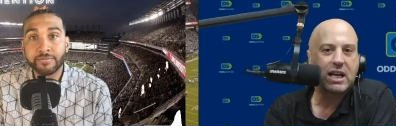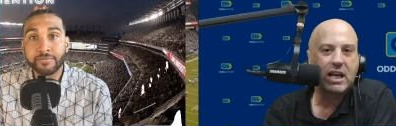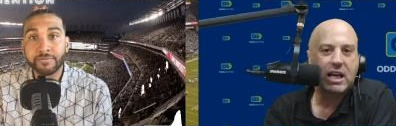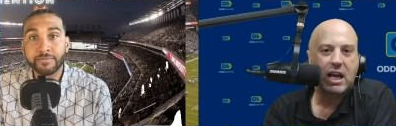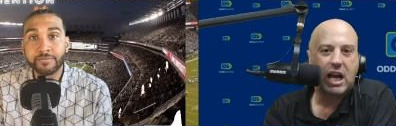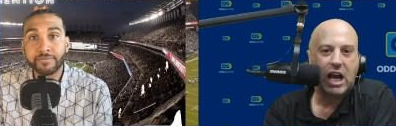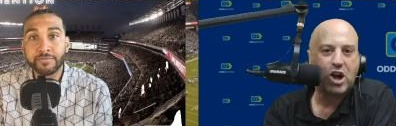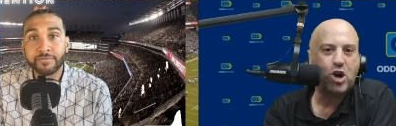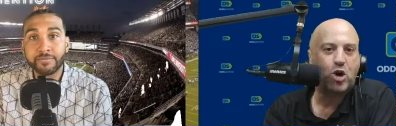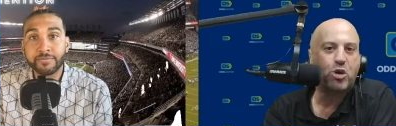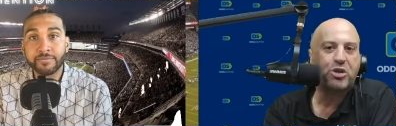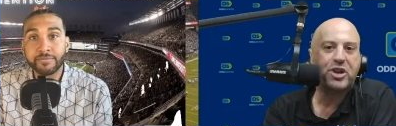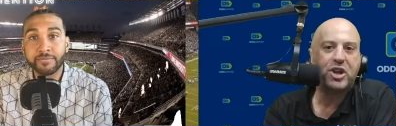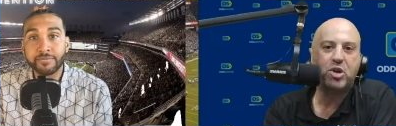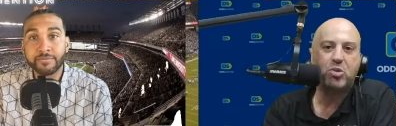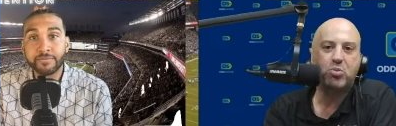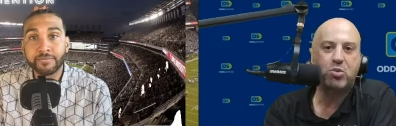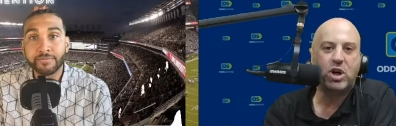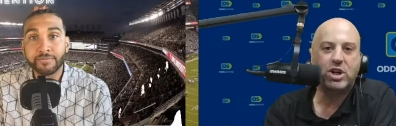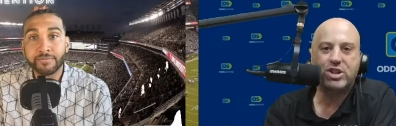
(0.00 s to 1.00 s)
Speaker 1: I don't
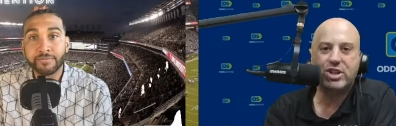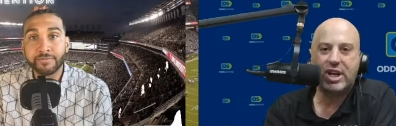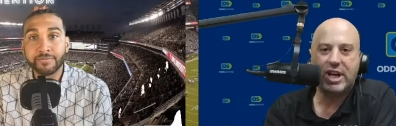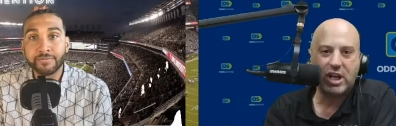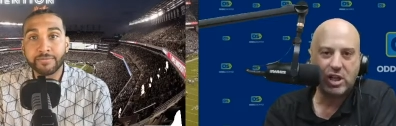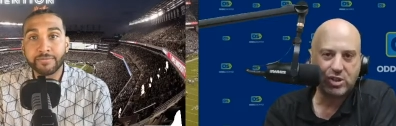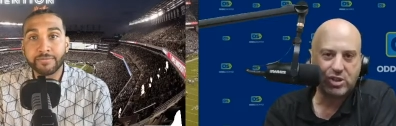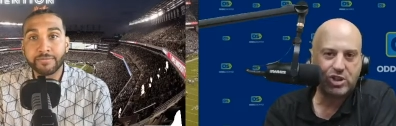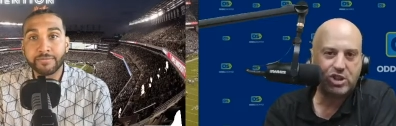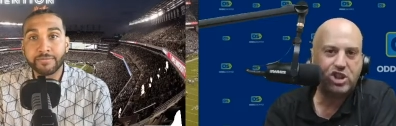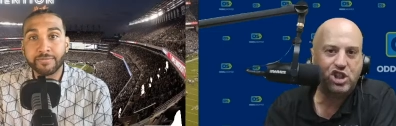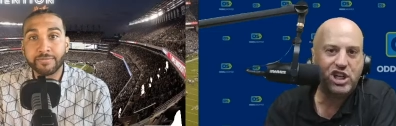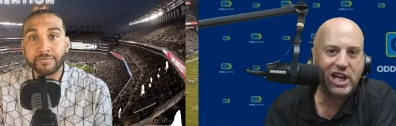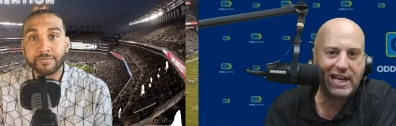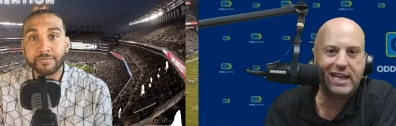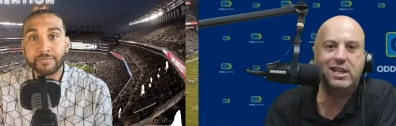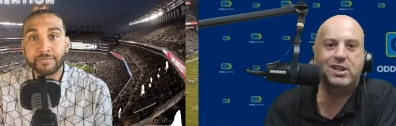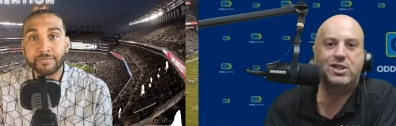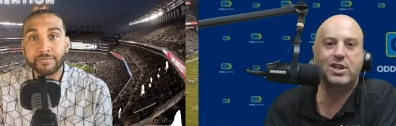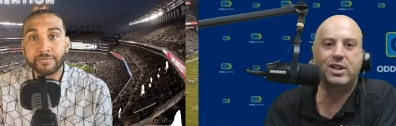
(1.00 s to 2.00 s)
think much else
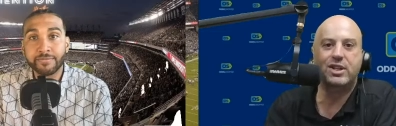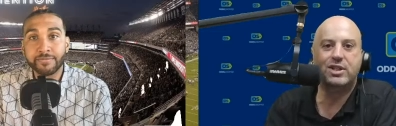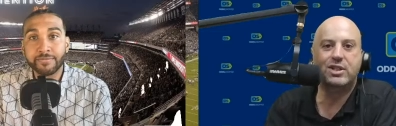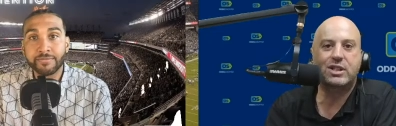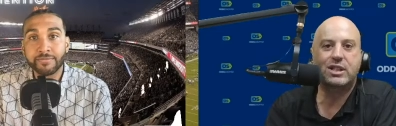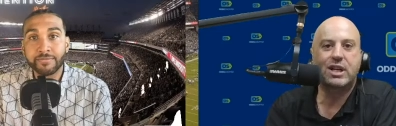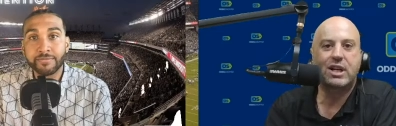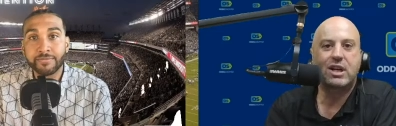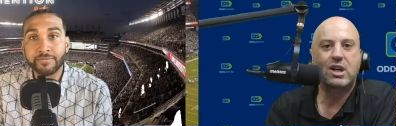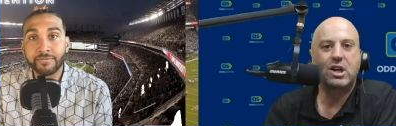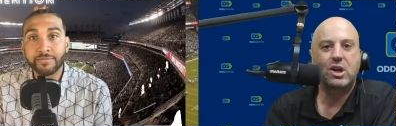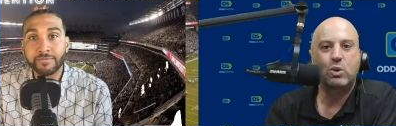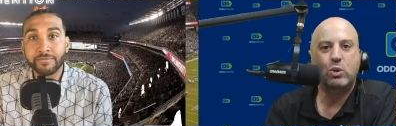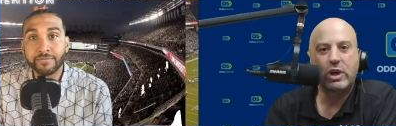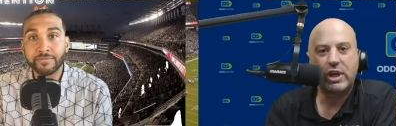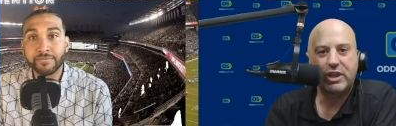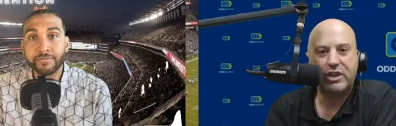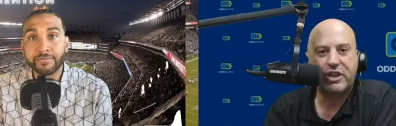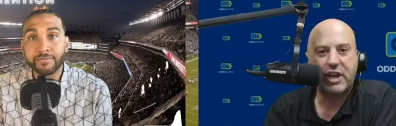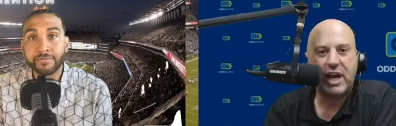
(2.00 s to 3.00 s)
changes
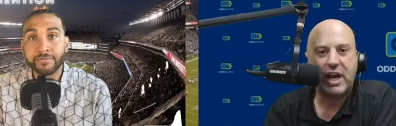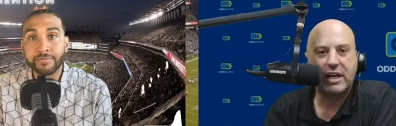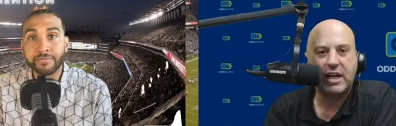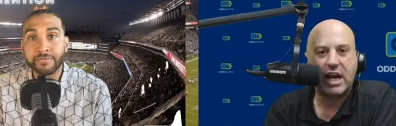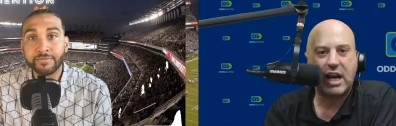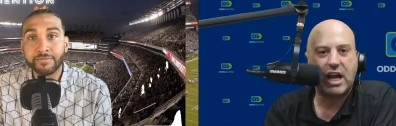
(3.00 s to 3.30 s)
with that.